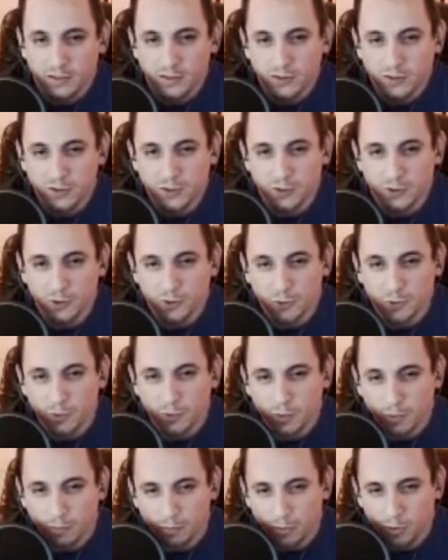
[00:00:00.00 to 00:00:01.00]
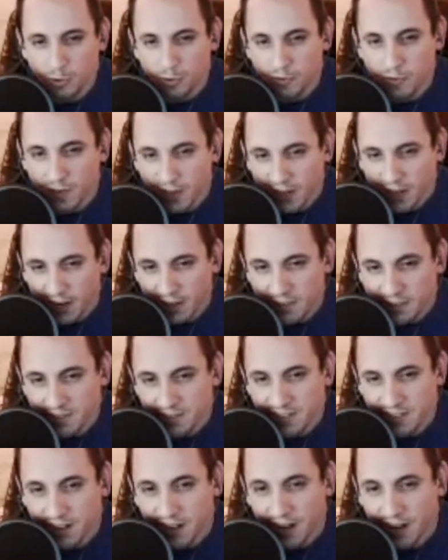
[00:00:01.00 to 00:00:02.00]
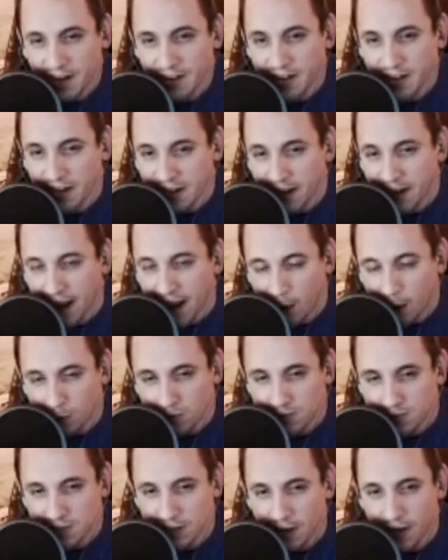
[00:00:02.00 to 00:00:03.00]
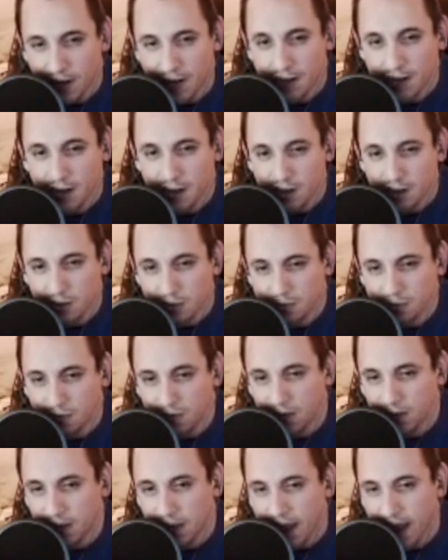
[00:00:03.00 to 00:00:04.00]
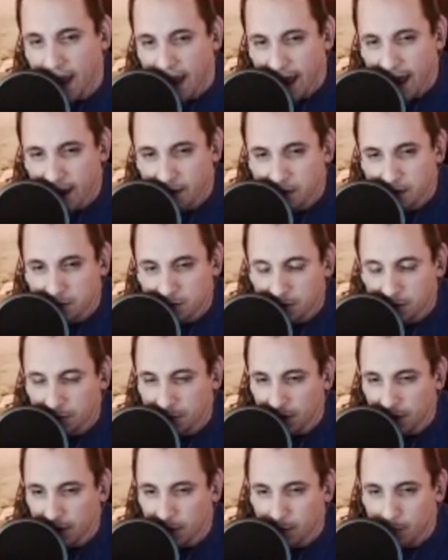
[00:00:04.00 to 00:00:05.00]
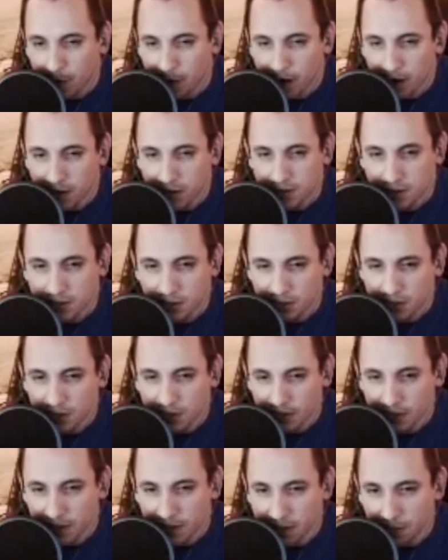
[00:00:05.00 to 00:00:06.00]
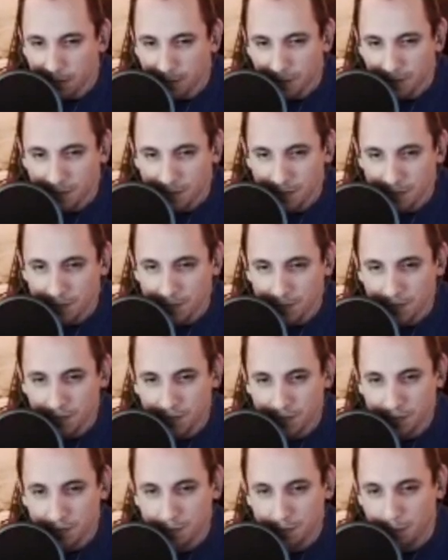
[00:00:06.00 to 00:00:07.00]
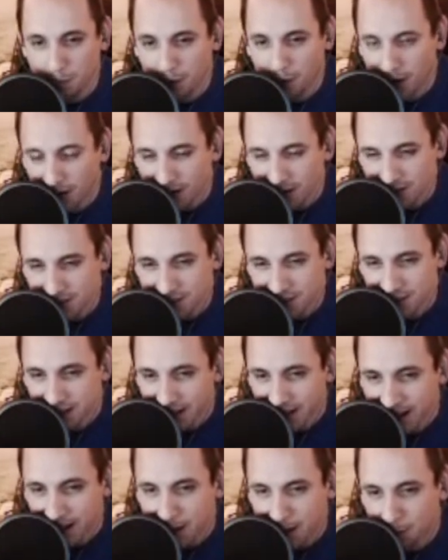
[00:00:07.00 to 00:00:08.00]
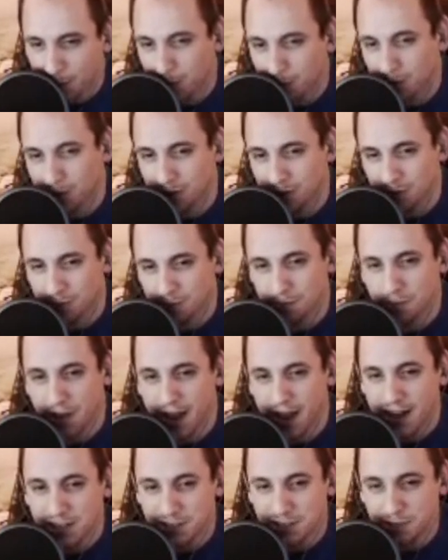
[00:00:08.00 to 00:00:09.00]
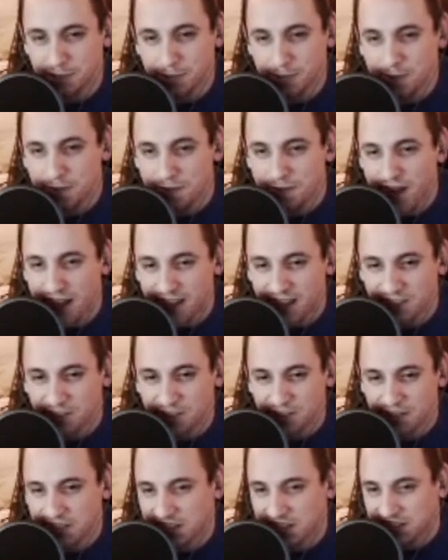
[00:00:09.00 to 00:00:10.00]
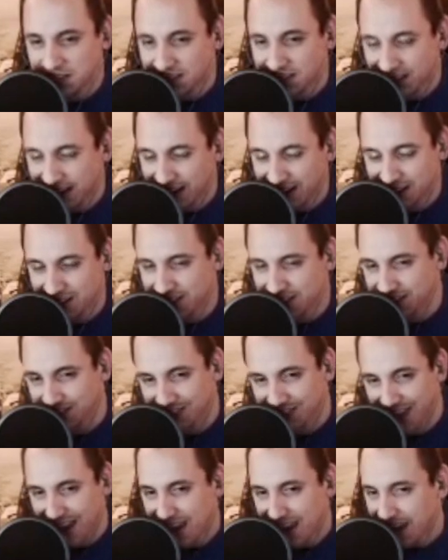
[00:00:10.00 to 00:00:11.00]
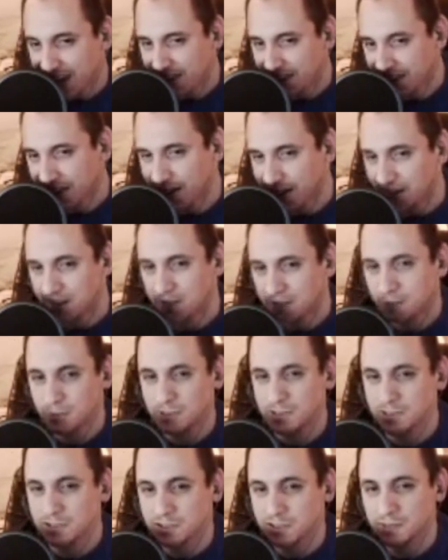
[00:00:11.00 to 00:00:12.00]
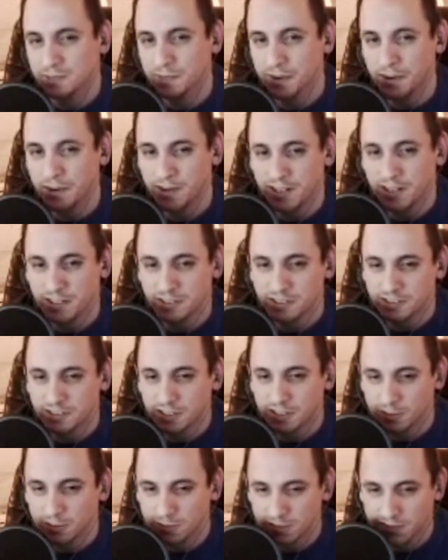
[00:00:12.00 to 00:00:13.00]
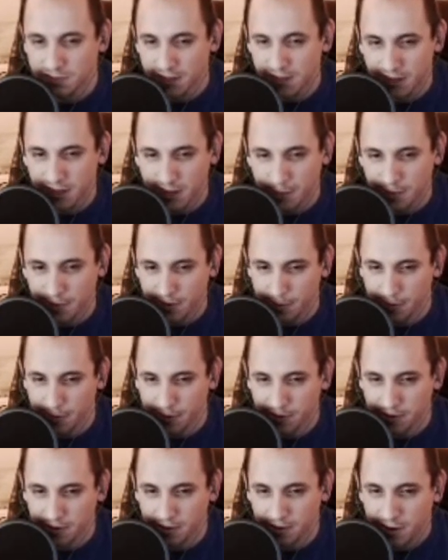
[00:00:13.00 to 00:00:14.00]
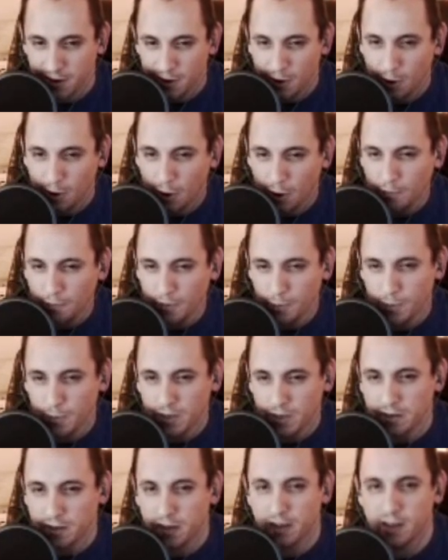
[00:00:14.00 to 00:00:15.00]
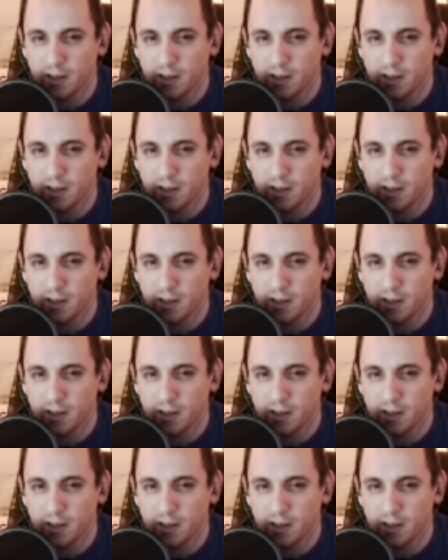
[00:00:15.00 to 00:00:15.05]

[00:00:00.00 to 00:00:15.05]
to move inside and outside of the edge of the hitbox of the boss, and it will actually be faster than just kind of just laying it there, which is very interesting. You'll see it coming up here. Hopefully we can